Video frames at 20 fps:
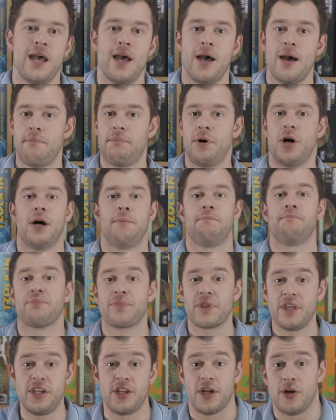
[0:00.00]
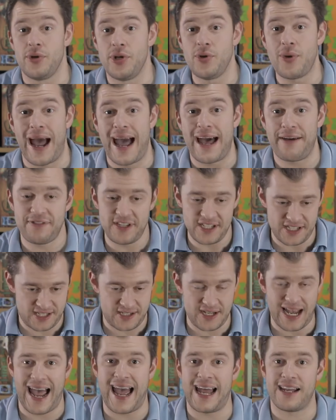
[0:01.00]
but you know, you have this
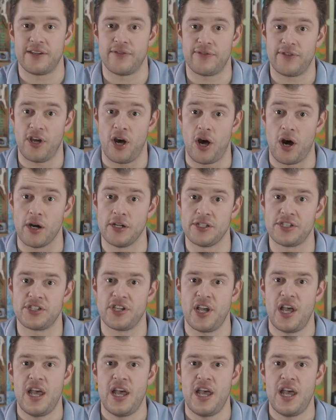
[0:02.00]
hand of cards